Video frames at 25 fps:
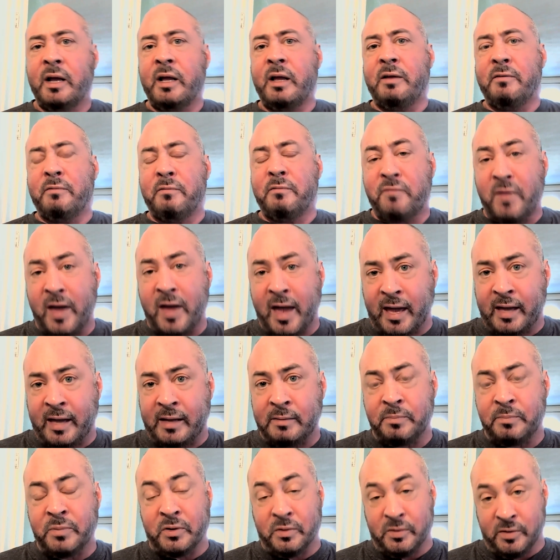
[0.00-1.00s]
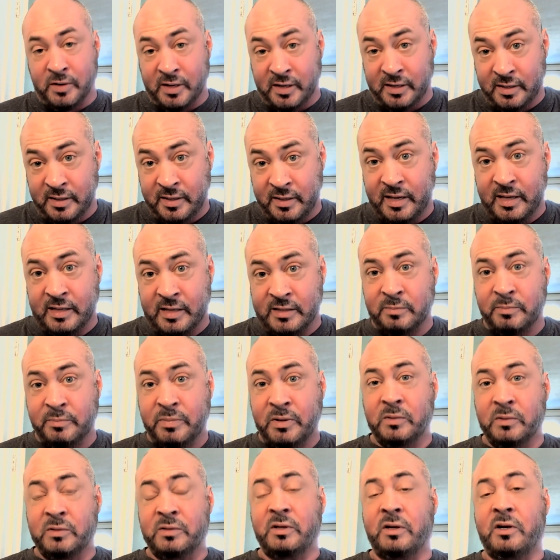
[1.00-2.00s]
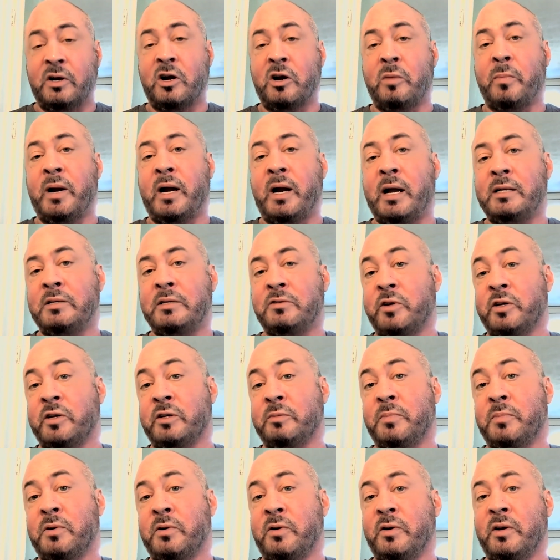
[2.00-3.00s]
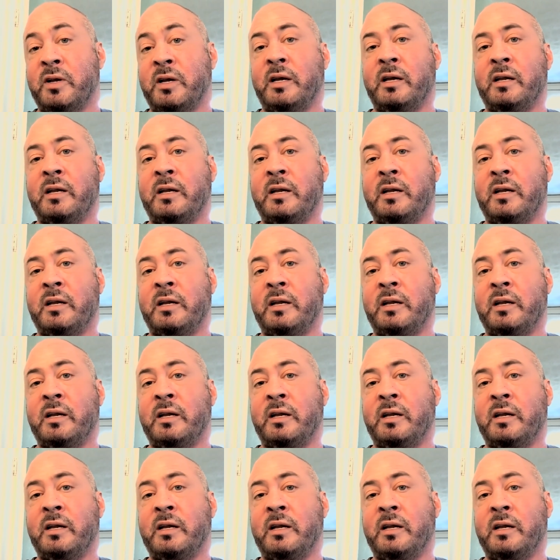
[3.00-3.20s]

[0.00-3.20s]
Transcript: fat burning as opposed to carbohydrate burning.